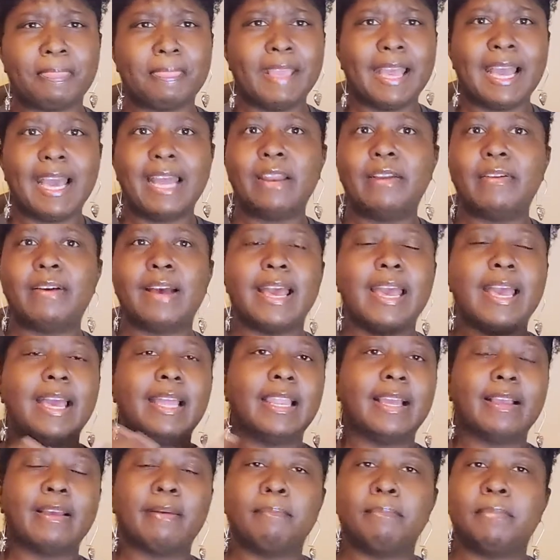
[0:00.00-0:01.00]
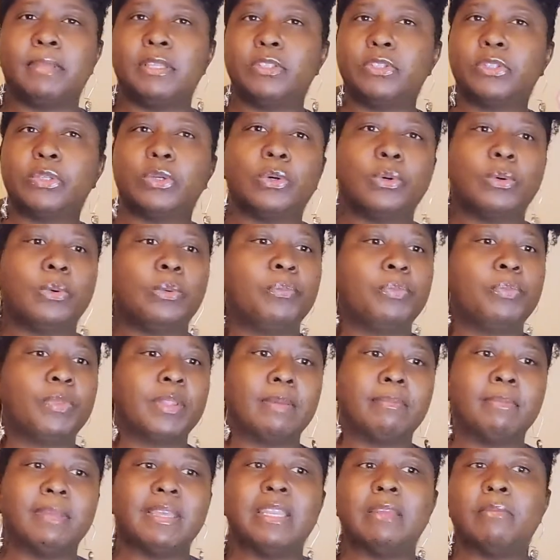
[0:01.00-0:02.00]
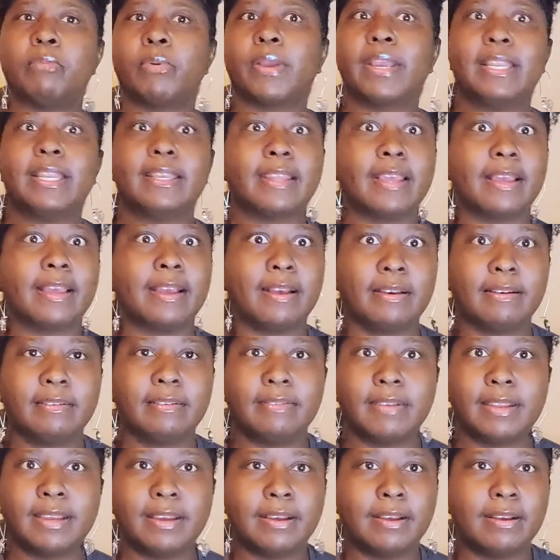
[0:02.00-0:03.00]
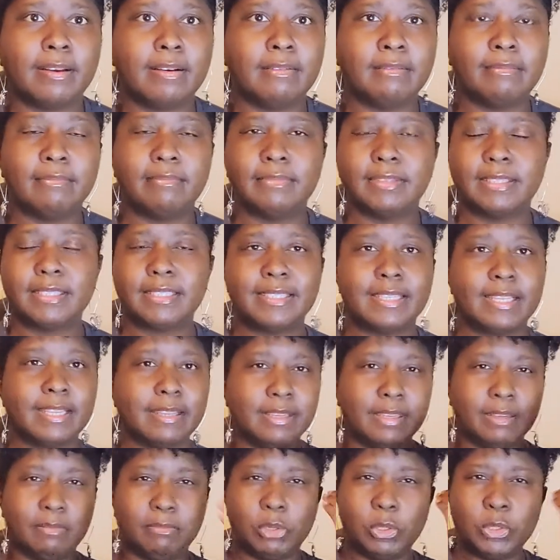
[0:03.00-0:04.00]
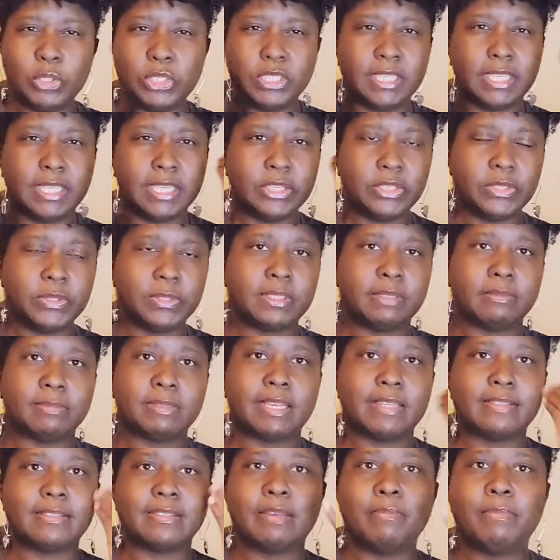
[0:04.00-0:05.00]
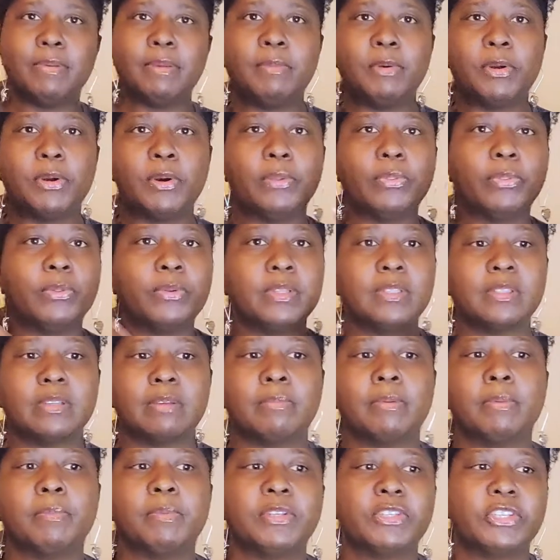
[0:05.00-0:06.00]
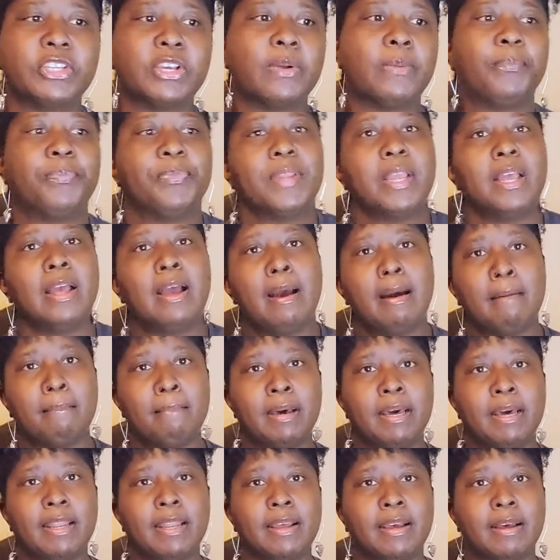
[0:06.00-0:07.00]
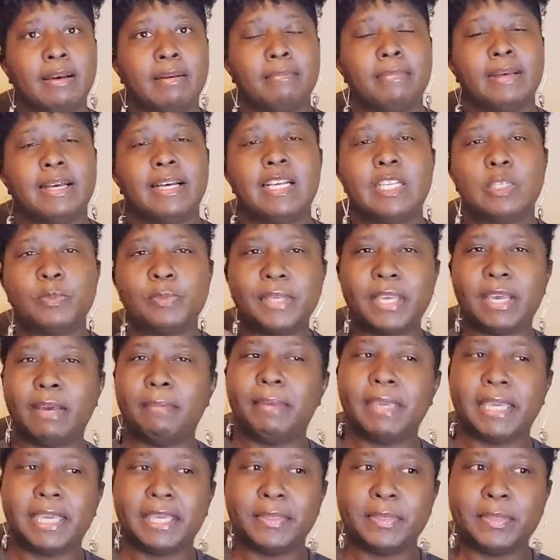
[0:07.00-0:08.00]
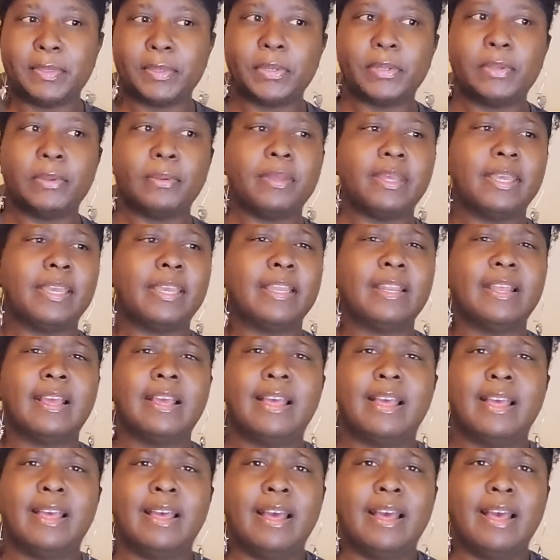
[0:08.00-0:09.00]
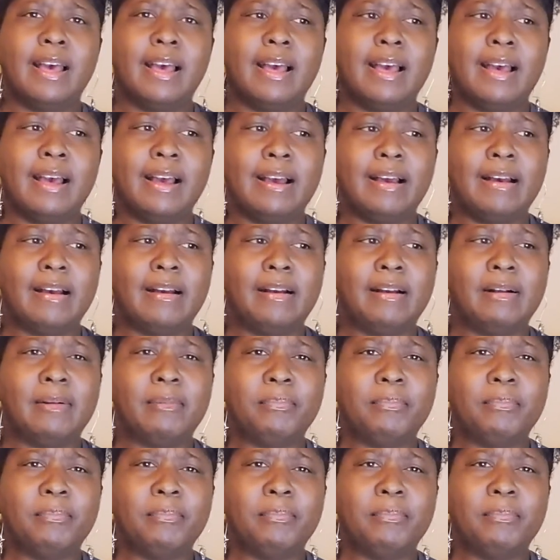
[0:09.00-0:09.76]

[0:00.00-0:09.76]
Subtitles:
don't know, I had like a mini breakdown. Let's say the emotions hit you sometimes. Some people go through it, some people don't. But my husband helped me get through it. I